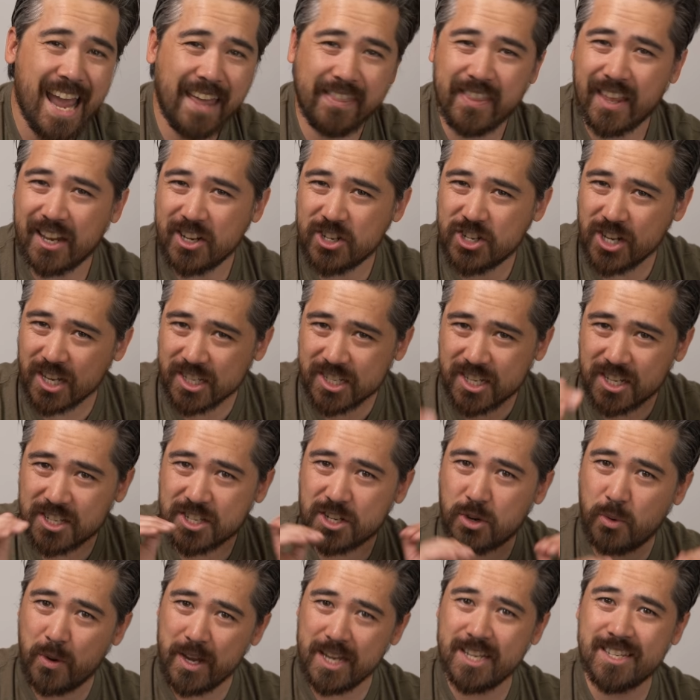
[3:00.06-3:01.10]
And then just to
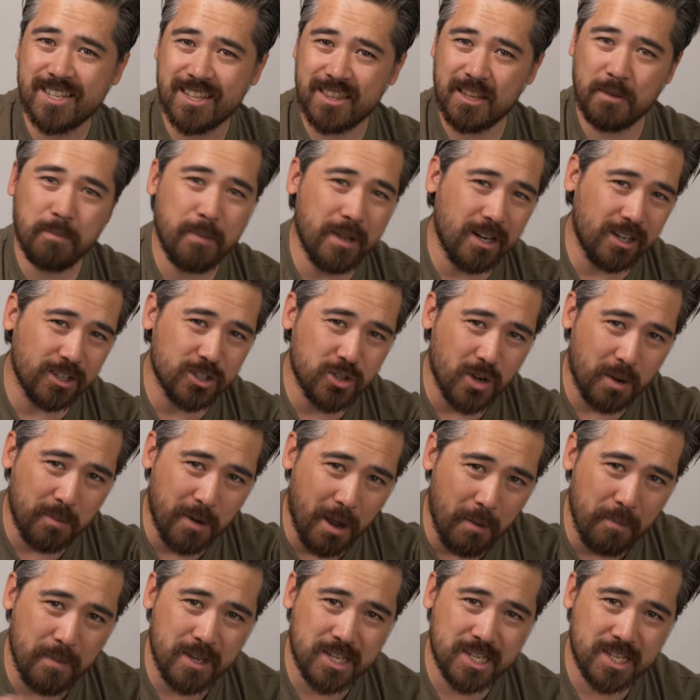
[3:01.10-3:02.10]
squeeze in the middle, so I'm not